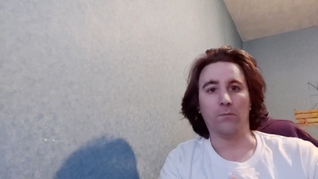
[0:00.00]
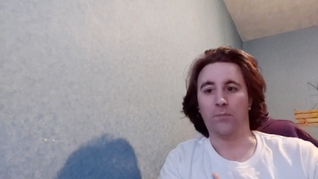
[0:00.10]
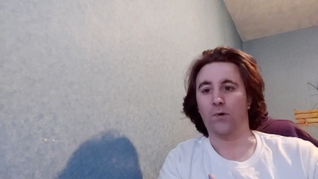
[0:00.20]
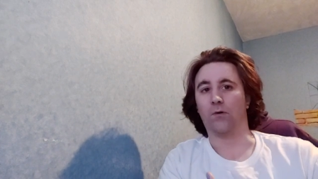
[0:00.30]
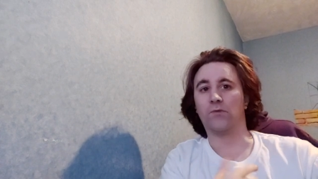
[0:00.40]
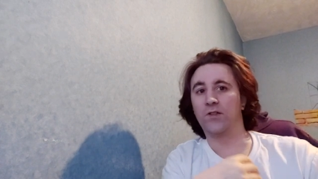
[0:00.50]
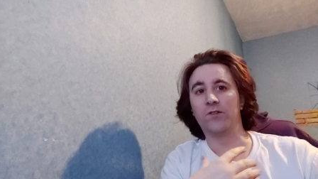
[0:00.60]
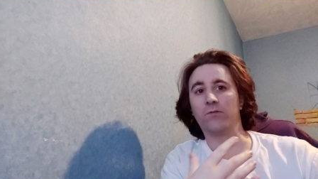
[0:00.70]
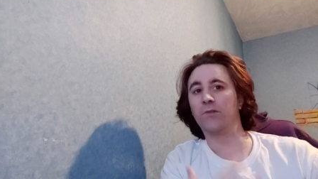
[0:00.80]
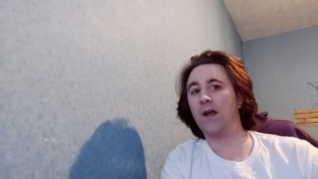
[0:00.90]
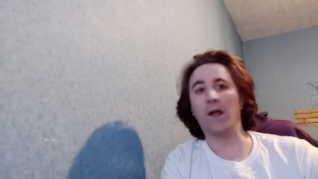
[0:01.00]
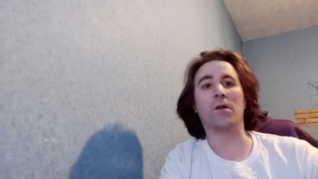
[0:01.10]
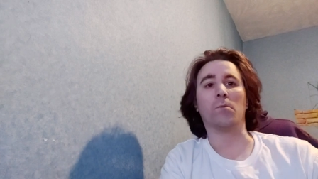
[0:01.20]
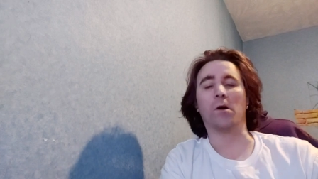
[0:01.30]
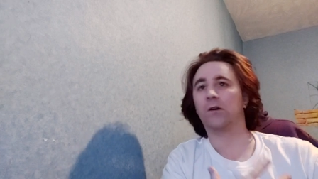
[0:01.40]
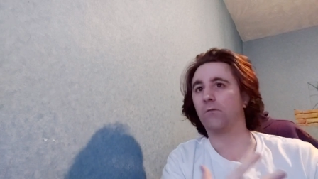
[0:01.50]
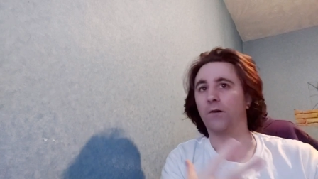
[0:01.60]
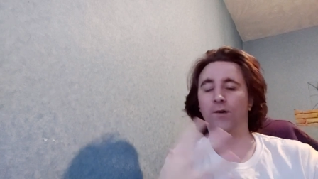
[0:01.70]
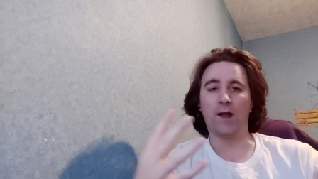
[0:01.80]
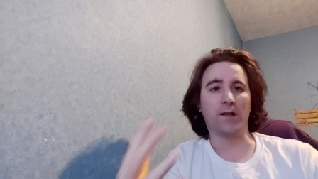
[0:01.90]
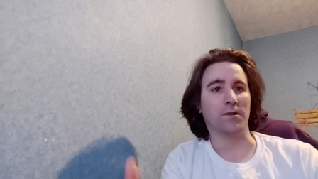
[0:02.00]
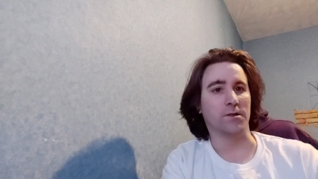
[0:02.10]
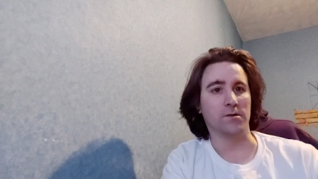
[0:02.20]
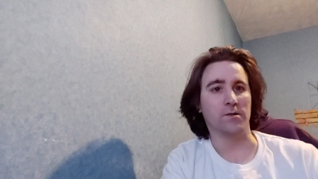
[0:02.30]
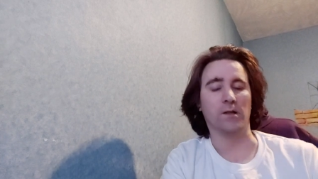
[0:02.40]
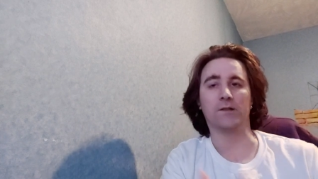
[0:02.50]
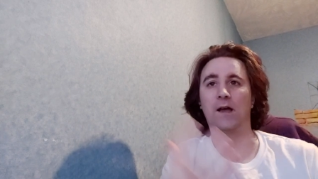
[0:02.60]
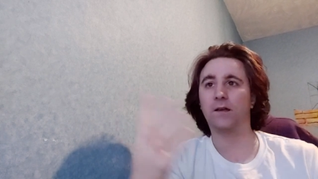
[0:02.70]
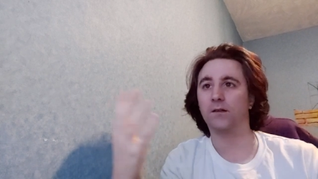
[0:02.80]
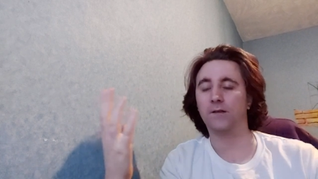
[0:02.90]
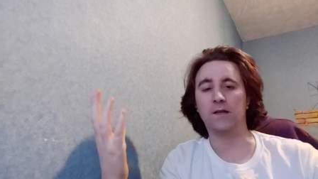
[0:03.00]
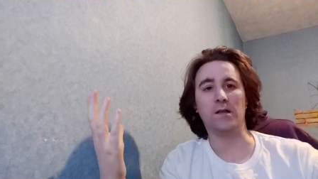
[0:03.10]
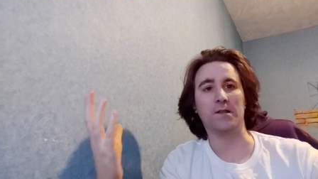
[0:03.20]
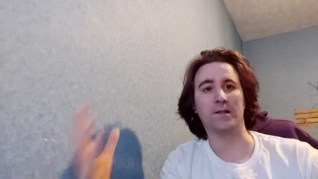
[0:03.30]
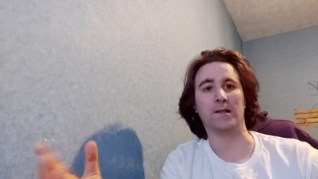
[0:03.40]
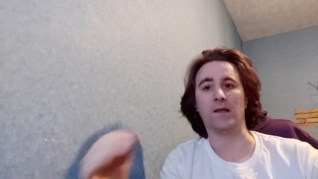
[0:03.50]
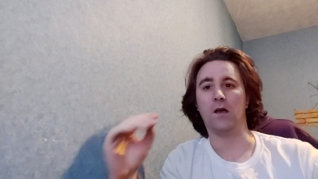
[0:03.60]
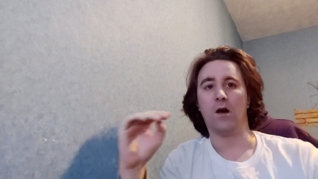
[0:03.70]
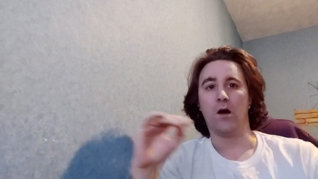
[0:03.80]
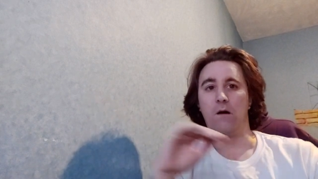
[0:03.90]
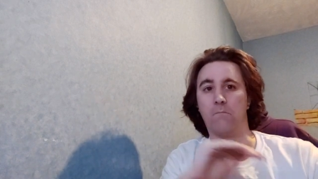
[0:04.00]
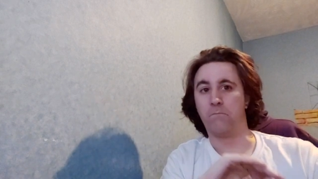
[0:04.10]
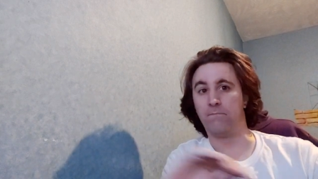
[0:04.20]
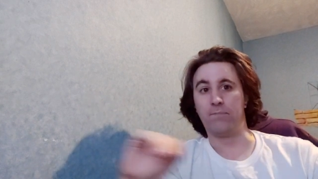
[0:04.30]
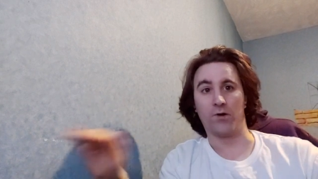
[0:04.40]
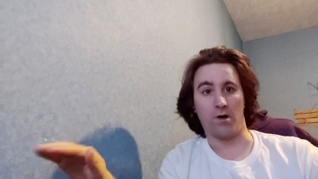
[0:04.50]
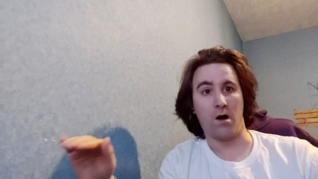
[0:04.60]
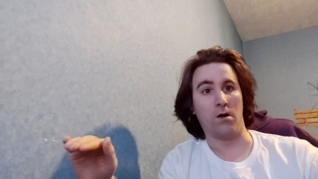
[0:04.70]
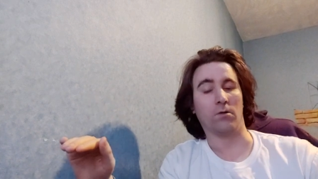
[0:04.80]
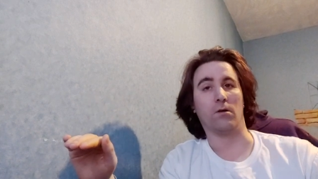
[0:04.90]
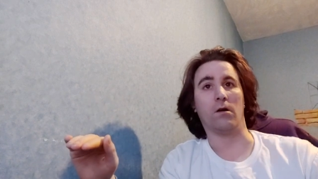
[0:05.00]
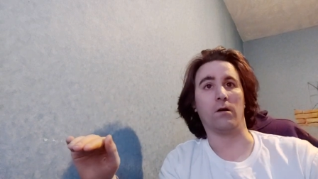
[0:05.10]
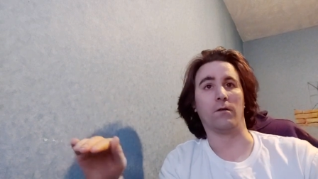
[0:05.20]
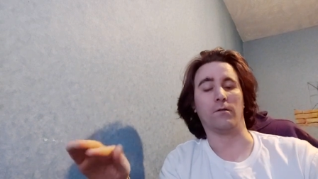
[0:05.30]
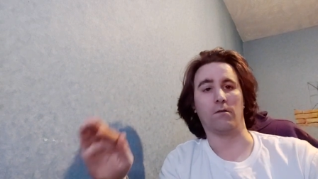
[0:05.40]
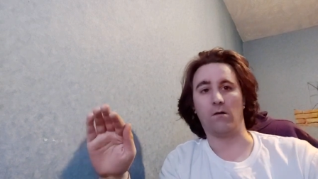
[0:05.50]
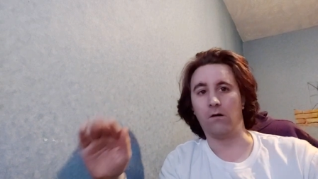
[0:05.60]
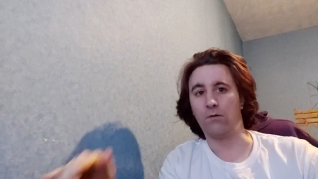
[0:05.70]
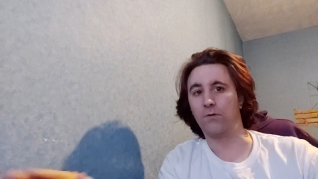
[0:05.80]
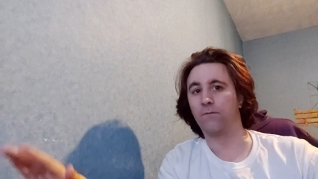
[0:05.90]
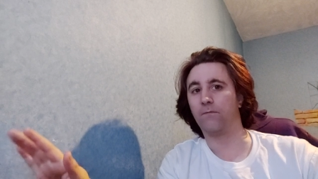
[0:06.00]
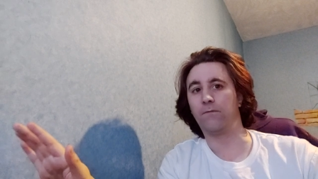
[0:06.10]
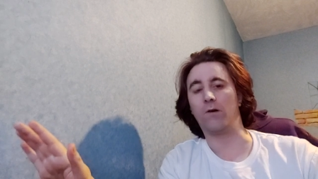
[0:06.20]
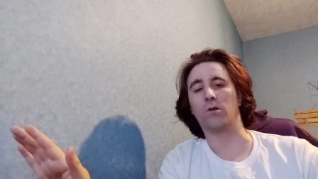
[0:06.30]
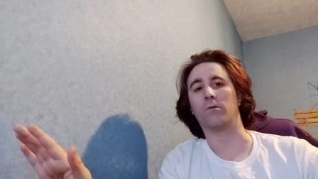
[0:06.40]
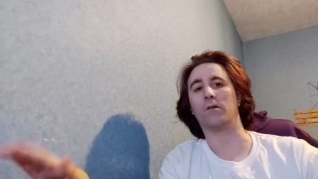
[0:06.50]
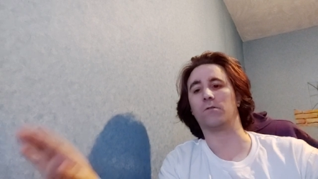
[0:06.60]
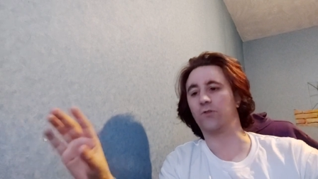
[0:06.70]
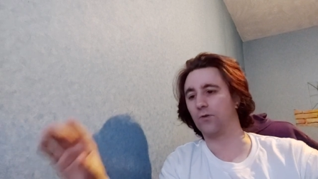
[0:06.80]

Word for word: but this is something I can work around and I can do this. I can easily put a halt on all the following